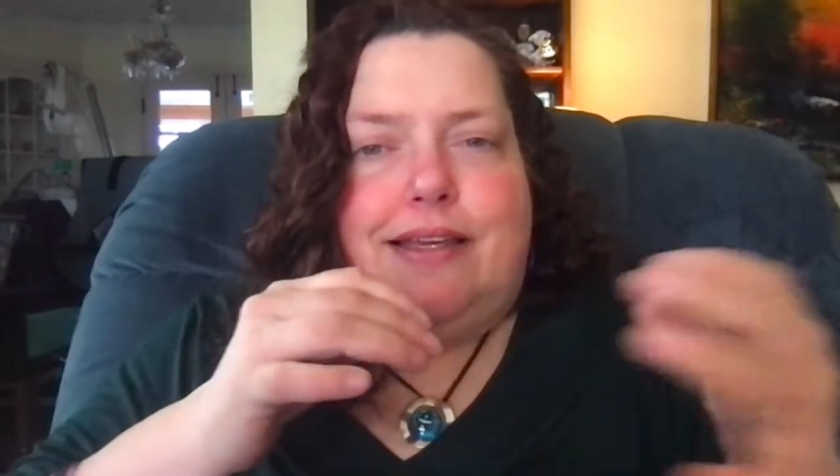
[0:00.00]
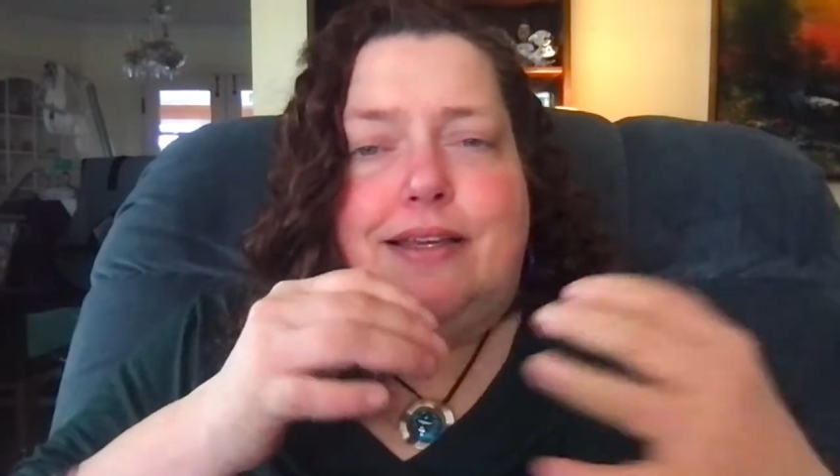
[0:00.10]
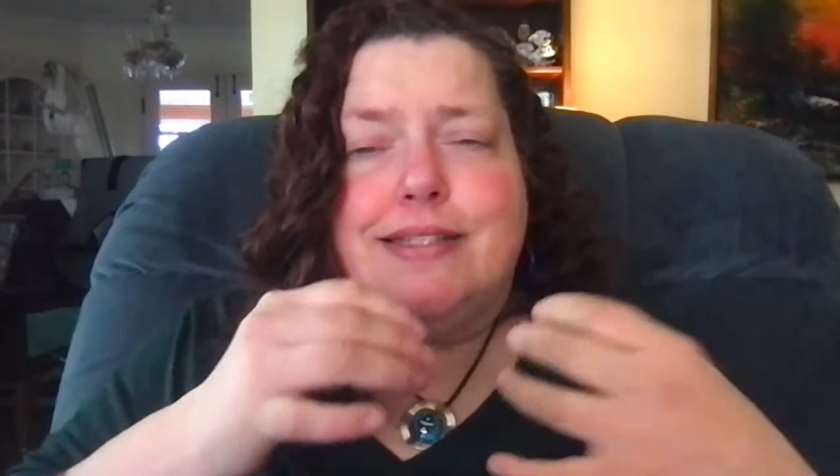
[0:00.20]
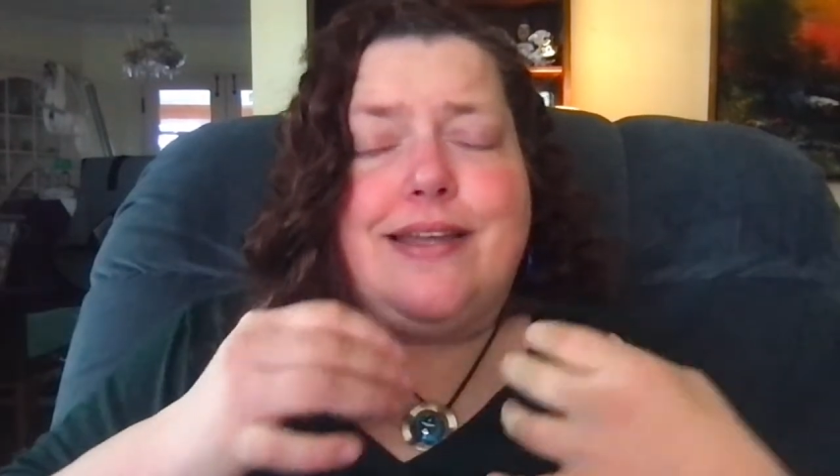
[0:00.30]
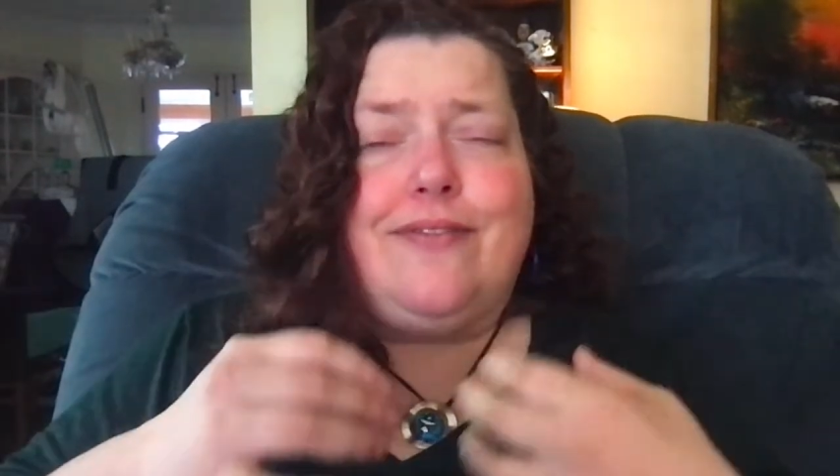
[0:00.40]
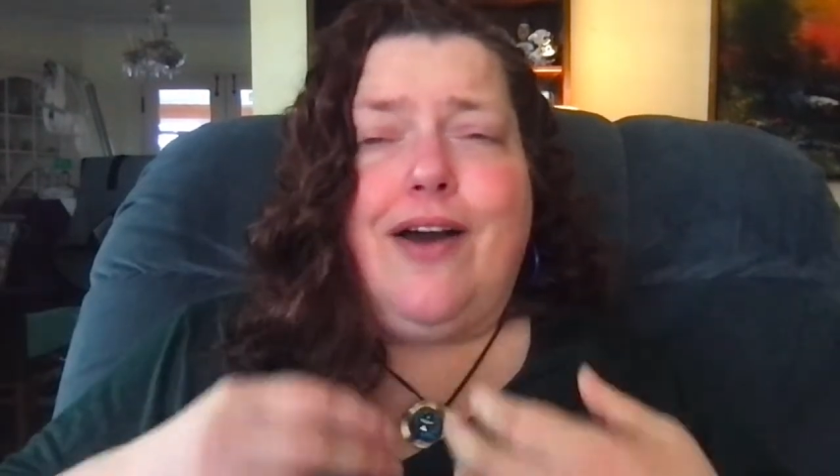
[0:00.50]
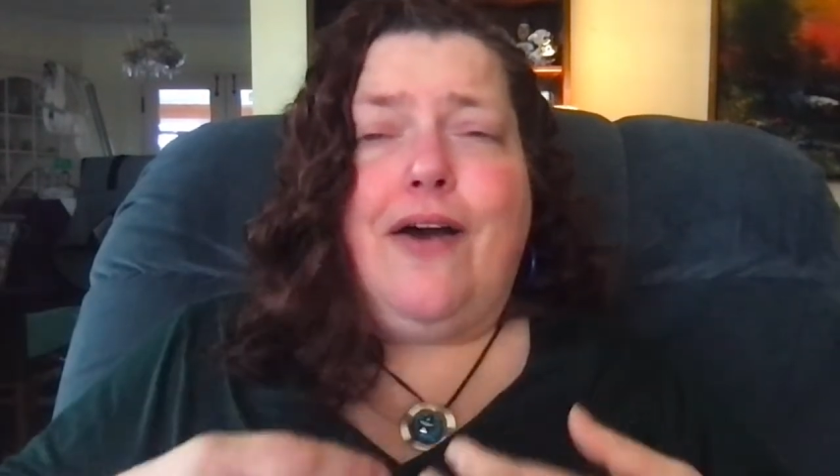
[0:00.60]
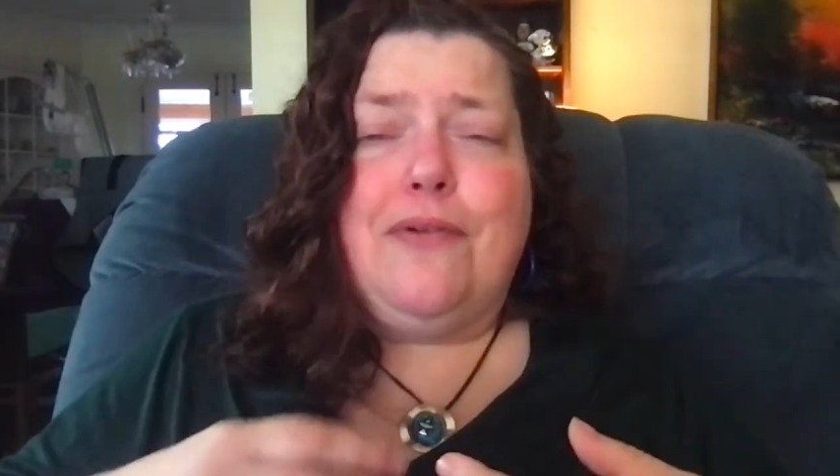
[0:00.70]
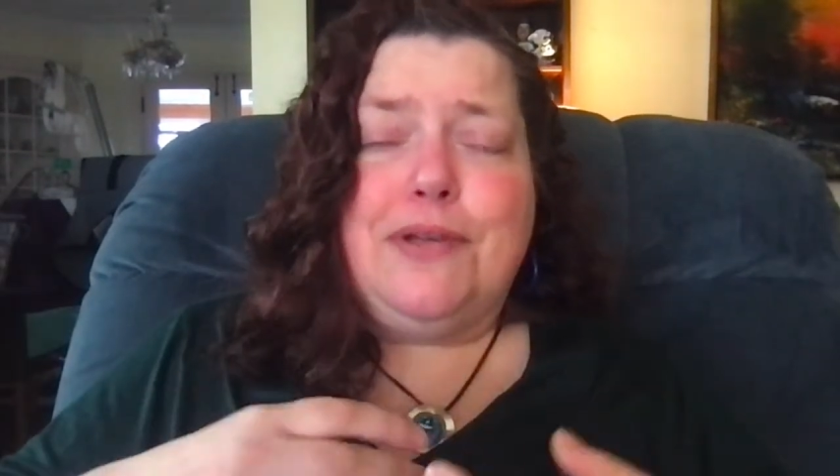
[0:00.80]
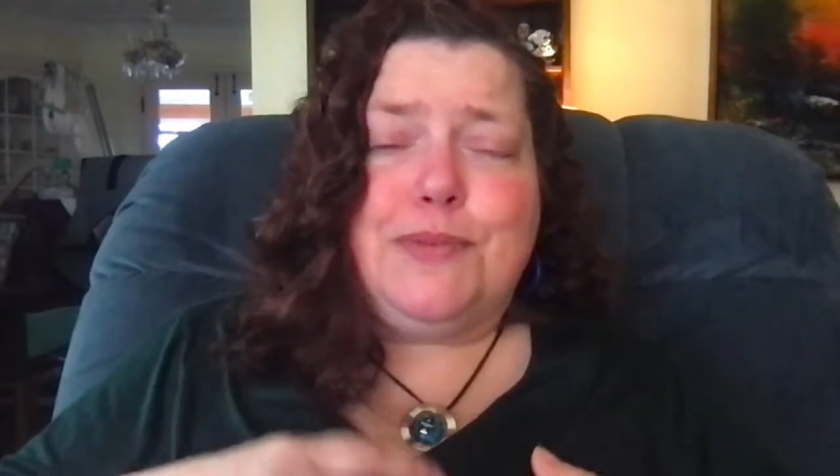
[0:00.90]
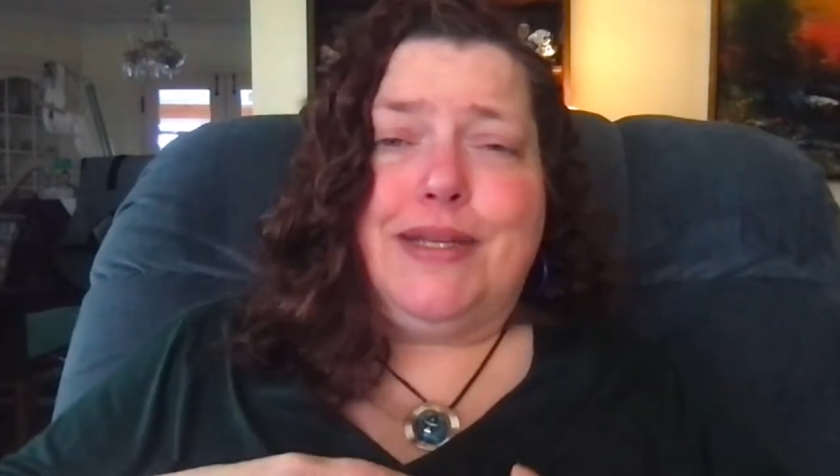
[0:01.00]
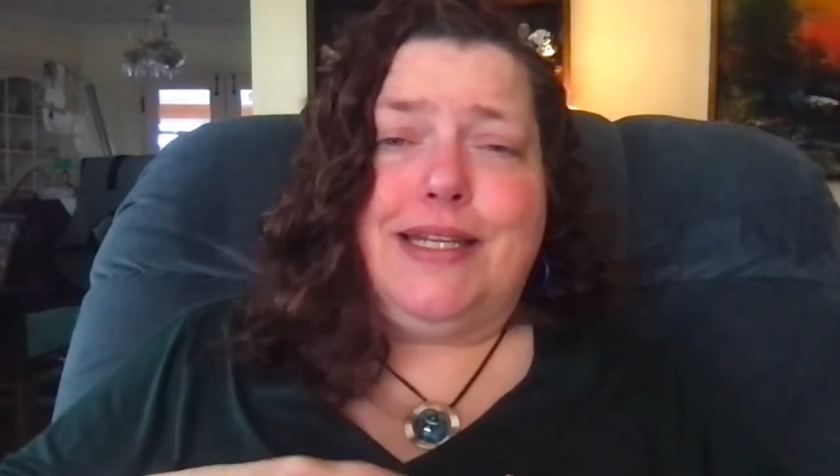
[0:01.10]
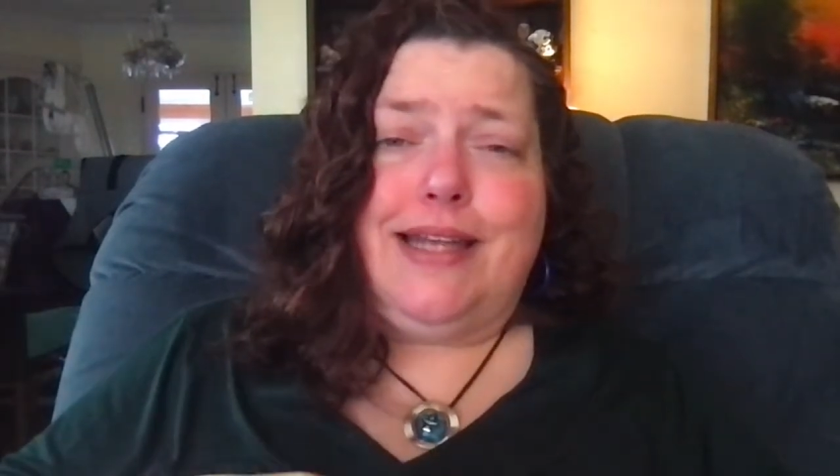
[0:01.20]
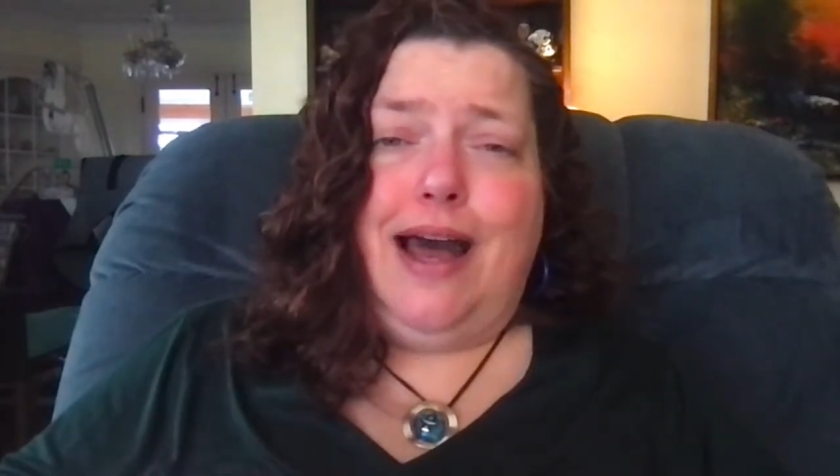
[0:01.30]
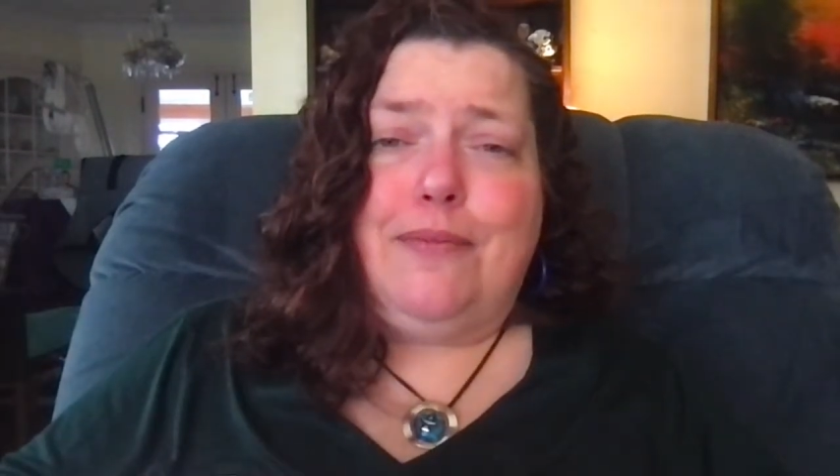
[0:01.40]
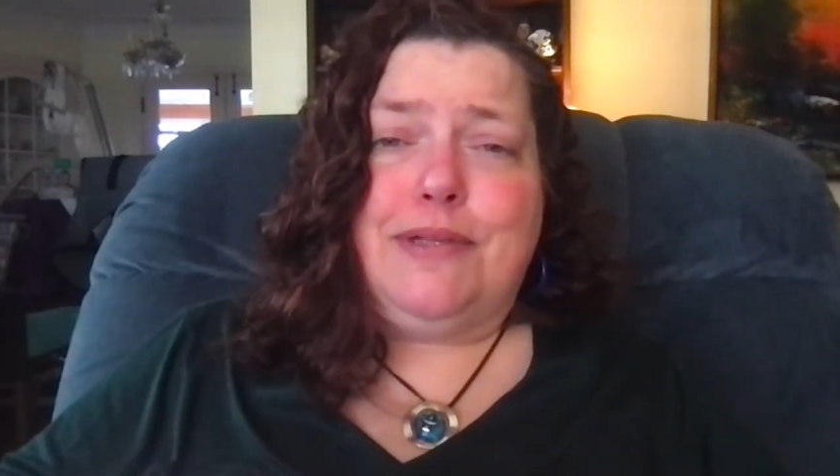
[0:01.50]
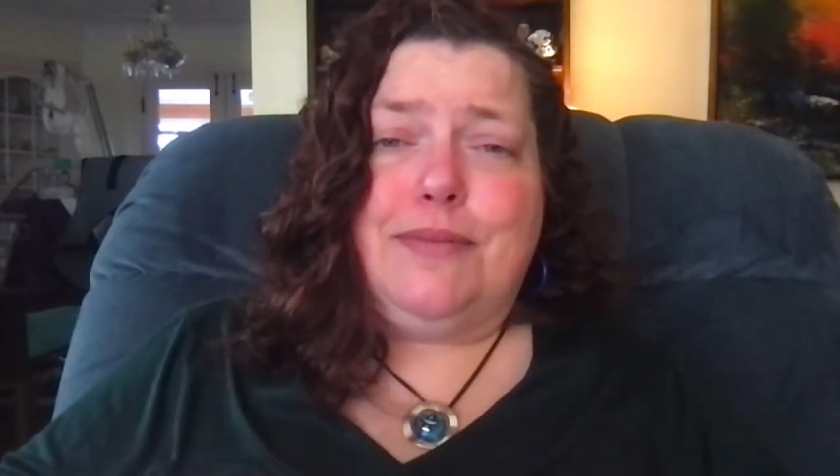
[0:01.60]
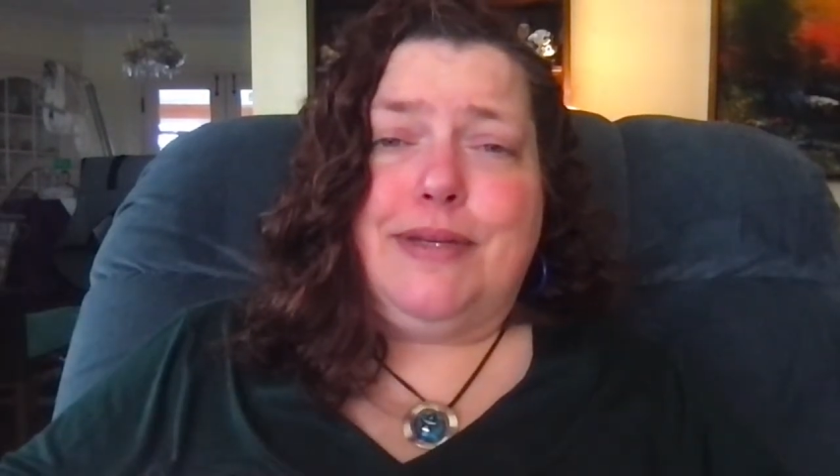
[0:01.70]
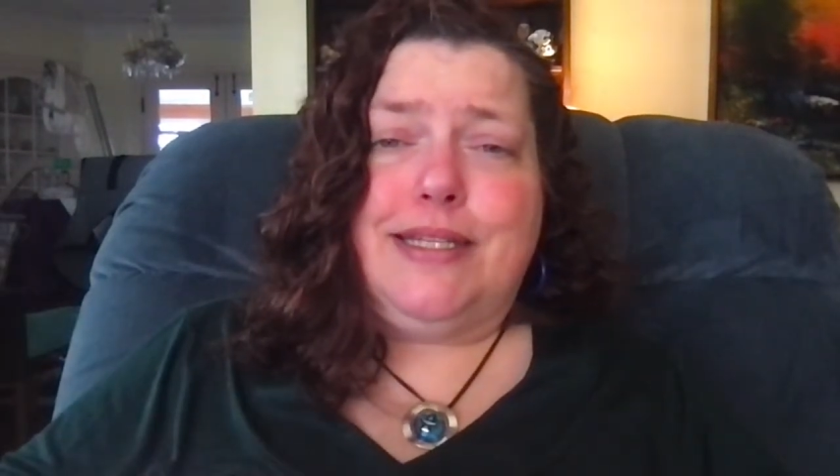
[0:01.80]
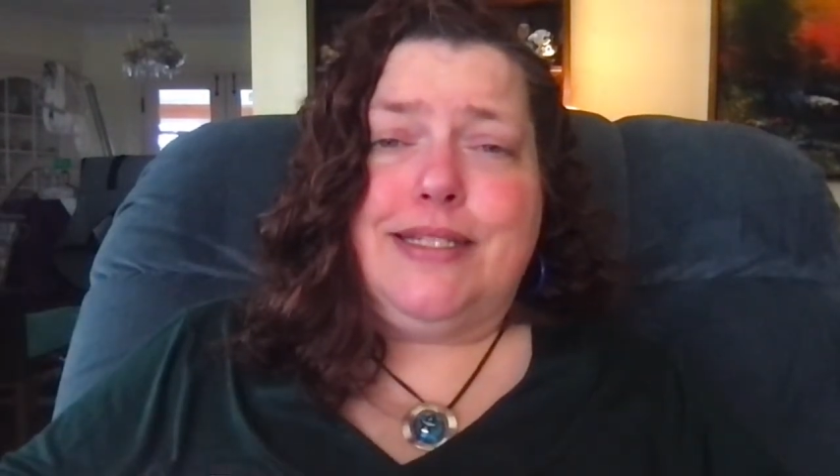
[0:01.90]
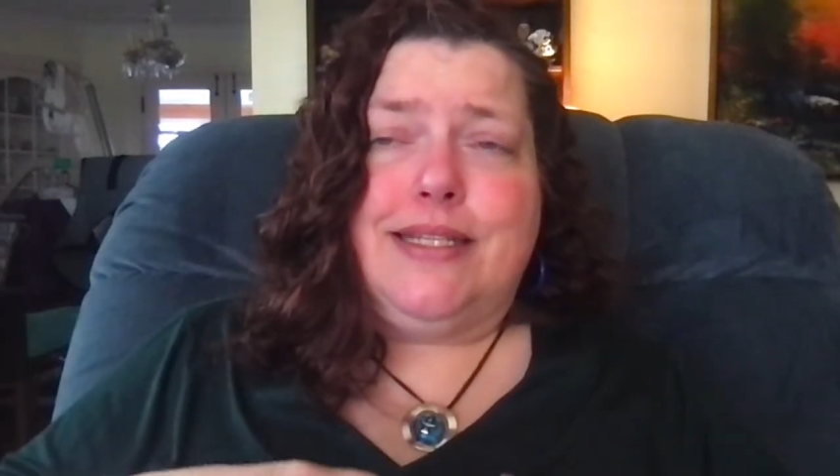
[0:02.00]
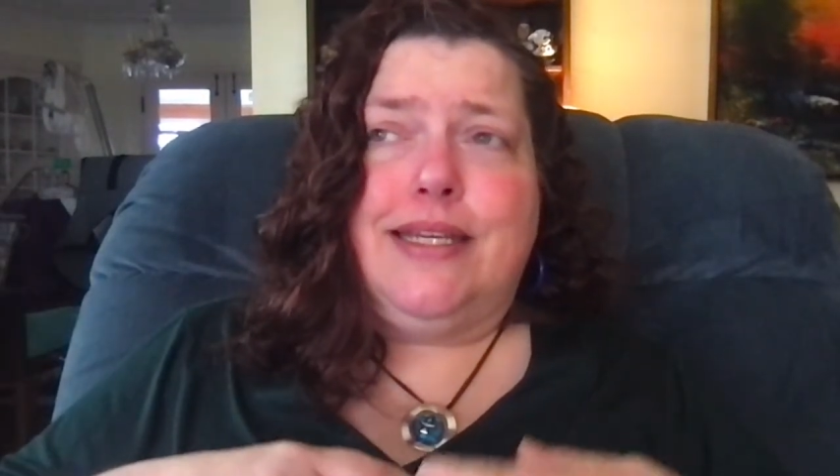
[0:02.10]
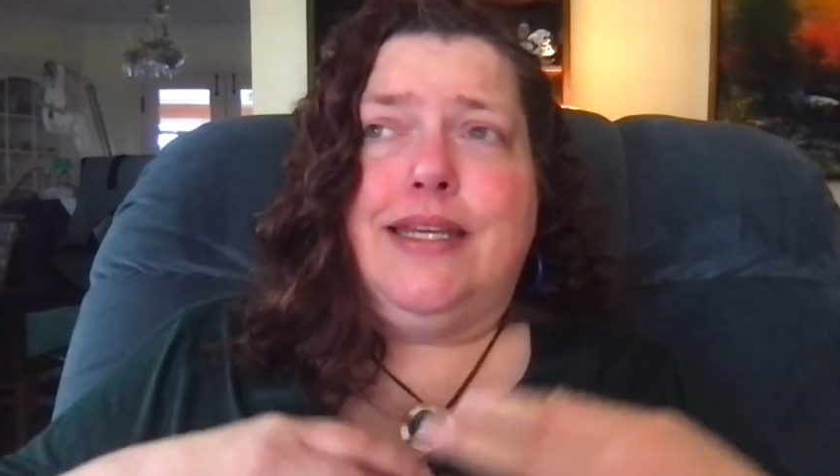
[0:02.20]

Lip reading: because I've always been an optimist,